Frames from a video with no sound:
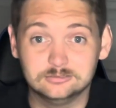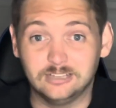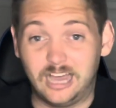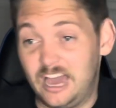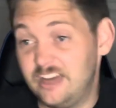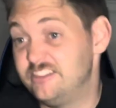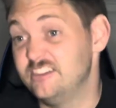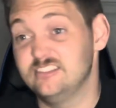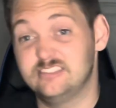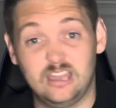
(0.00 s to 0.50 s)

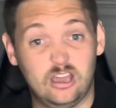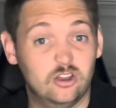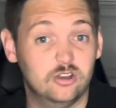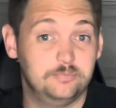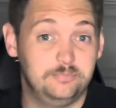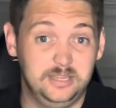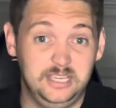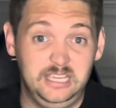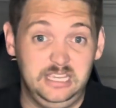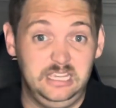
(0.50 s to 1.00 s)
I think that would
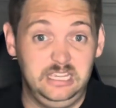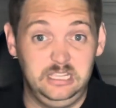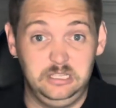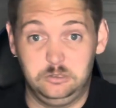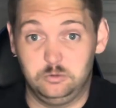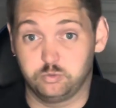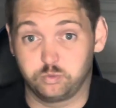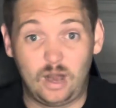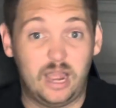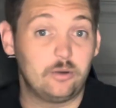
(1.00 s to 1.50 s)
be
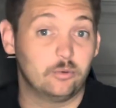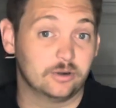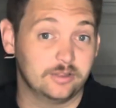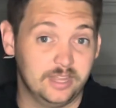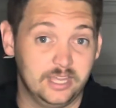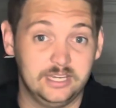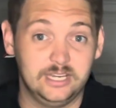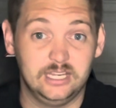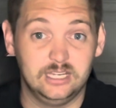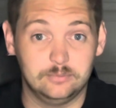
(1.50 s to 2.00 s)
right where
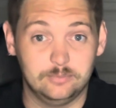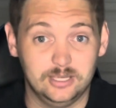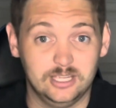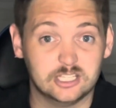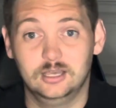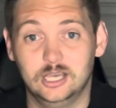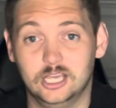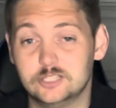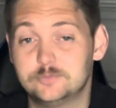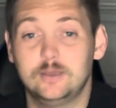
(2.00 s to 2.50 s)
they need to be,
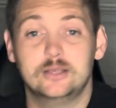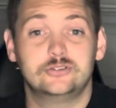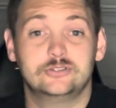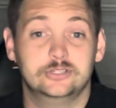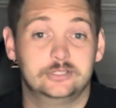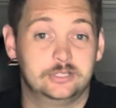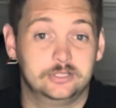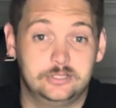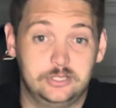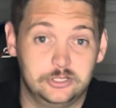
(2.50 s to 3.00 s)
especially
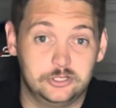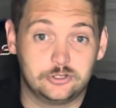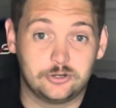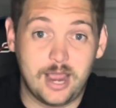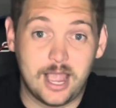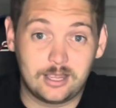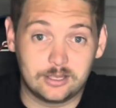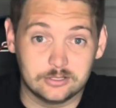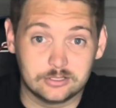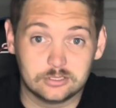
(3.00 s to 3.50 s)
since this
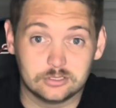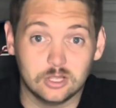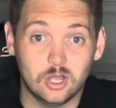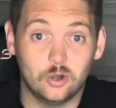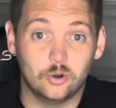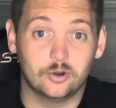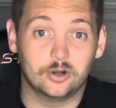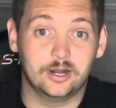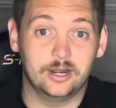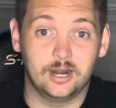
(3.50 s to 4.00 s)
track is
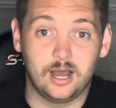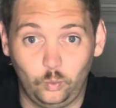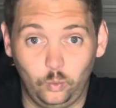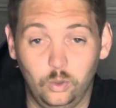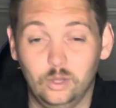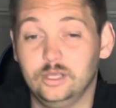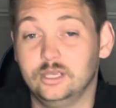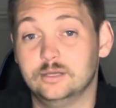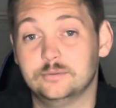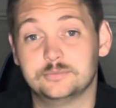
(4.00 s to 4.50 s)
slower and
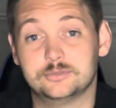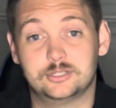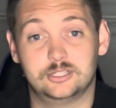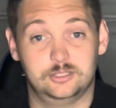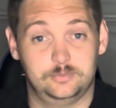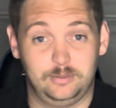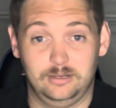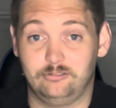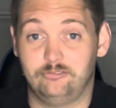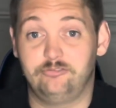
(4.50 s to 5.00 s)
Williams has
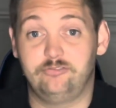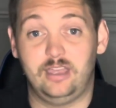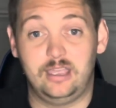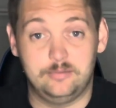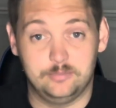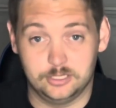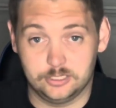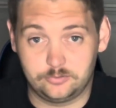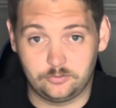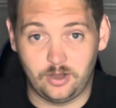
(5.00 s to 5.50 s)
been
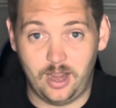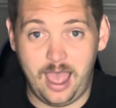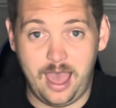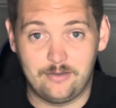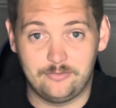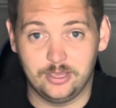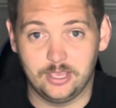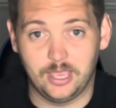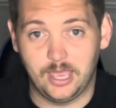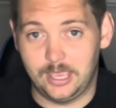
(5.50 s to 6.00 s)
famous for
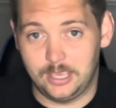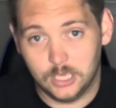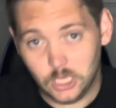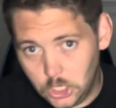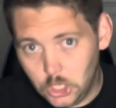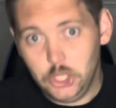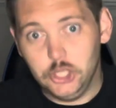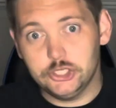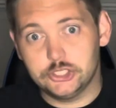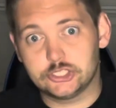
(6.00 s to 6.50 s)
having a
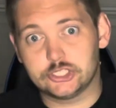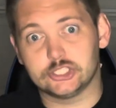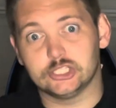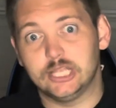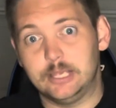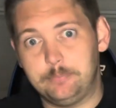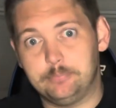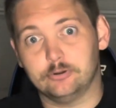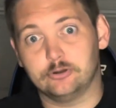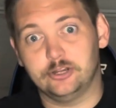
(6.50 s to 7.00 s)

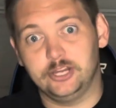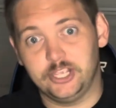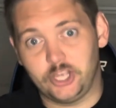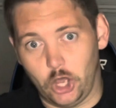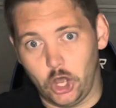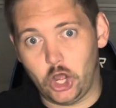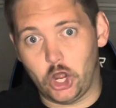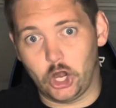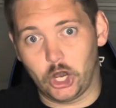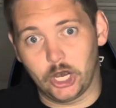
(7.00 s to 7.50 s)
slippery
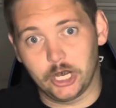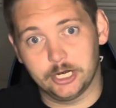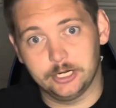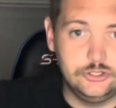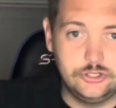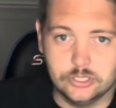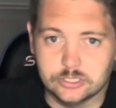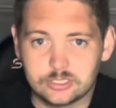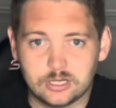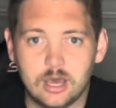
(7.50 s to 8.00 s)
car,
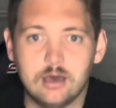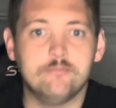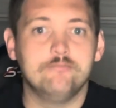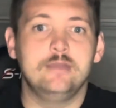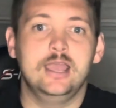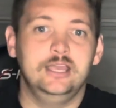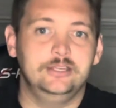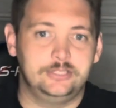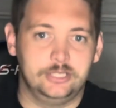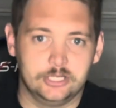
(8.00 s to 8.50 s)
just
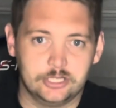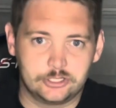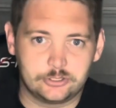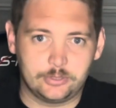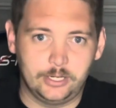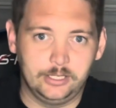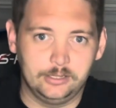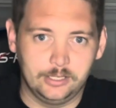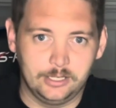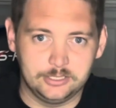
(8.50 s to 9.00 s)
amazing
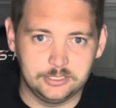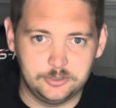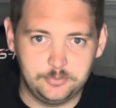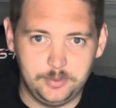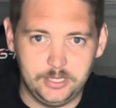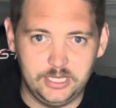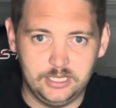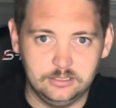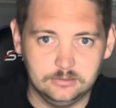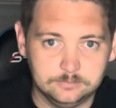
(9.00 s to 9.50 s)
straight line
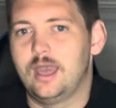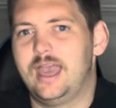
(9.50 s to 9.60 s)
speed,